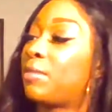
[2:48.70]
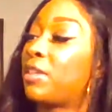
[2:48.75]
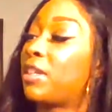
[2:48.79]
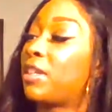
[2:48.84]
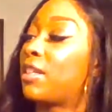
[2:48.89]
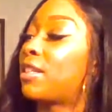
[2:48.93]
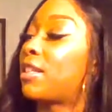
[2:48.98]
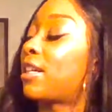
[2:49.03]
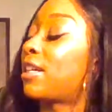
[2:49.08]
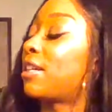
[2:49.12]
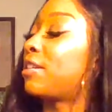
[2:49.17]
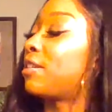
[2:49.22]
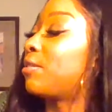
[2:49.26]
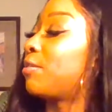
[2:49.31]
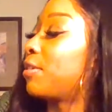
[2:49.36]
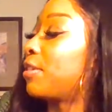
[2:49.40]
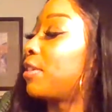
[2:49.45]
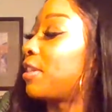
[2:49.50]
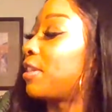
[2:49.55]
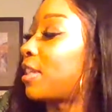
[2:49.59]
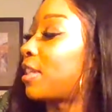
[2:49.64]
really excited to
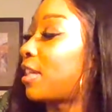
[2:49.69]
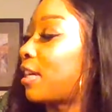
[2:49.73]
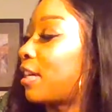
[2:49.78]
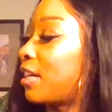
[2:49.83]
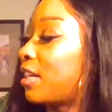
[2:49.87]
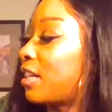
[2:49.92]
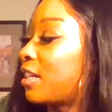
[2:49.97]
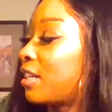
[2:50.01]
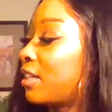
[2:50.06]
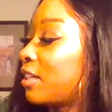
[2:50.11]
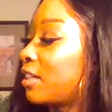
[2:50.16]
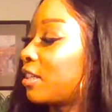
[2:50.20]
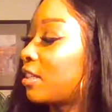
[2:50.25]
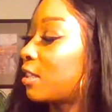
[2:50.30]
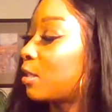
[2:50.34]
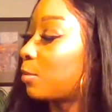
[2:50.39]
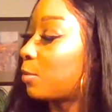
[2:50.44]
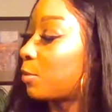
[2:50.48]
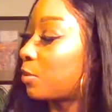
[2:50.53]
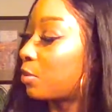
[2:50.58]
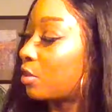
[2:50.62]
wear this hair. It's
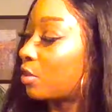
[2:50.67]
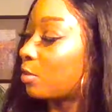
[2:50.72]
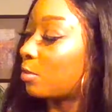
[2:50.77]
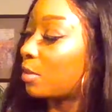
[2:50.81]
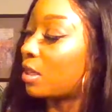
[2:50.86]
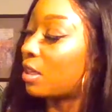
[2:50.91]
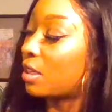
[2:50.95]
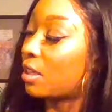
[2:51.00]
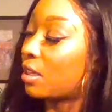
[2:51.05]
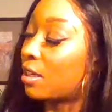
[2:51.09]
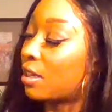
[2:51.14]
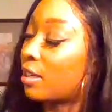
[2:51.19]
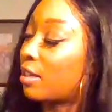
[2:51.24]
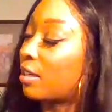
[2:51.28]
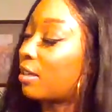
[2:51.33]
supposed to be,